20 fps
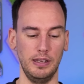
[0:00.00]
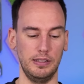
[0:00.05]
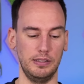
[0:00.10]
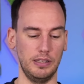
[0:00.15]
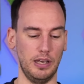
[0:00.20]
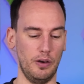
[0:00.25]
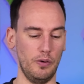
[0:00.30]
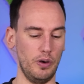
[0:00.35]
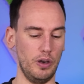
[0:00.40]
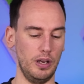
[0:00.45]

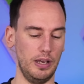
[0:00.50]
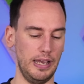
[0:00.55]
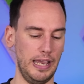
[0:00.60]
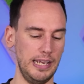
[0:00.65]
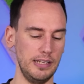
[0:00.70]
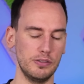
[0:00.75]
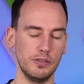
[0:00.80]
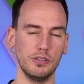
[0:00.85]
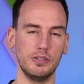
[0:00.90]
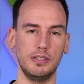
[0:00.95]
Now,
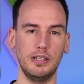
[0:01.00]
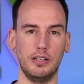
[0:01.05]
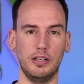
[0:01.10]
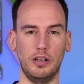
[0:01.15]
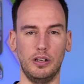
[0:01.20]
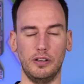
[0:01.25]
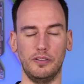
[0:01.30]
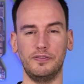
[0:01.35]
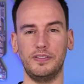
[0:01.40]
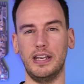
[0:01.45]
ASUS did a
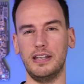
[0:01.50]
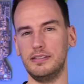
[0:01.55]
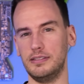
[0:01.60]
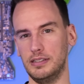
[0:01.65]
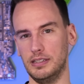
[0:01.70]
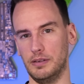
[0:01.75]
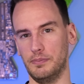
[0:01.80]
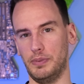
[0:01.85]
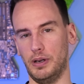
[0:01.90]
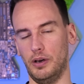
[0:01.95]
lot of
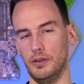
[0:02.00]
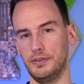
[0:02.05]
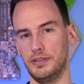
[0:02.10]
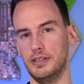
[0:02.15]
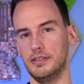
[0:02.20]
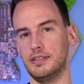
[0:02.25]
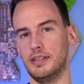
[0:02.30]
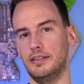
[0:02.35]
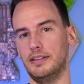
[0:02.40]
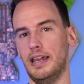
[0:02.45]
testing about
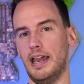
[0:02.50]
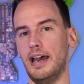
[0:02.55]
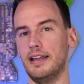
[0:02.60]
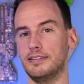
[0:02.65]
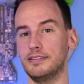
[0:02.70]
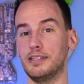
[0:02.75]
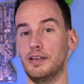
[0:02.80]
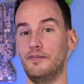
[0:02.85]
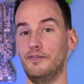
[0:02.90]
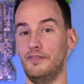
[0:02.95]
this and they
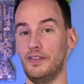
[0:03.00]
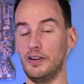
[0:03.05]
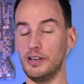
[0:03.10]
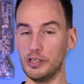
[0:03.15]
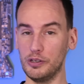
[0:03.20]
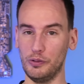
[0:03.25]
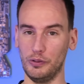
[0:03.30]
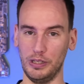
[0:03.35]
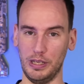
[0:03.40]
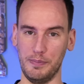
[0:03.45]
had some very
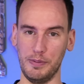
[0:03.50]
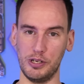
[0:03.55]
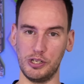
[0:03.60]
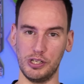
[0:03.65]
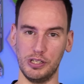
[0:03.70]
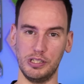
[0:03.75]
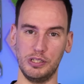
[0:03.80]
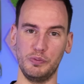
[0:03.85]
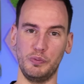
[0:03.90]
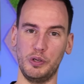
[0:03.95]
cool
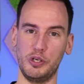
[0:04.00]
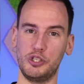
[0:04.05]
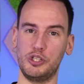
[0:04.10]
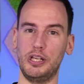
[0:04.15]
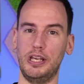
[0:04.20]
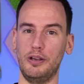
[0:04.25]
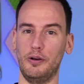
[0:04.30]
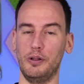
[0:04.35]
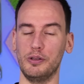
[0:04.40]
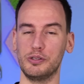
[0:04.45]
images, which
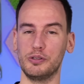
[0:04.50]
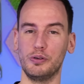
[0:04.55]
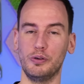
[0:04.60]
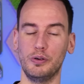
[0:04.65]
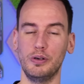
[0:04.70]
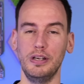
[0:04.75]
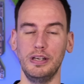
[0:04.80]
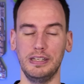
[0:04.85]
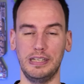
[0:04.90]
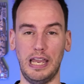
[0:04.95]
they
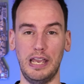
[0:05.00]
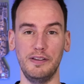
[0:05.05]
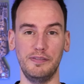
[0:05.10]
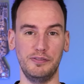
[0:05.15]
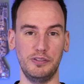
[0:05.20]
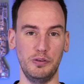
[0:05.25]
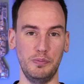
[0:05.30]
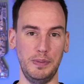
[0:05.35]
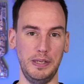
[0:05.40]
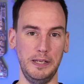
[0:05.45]
also gave
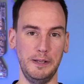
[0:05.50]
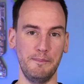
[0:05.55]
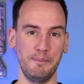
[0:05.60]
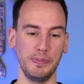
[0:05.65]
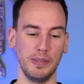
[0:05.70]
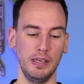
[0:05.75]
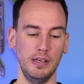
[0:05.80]
to me.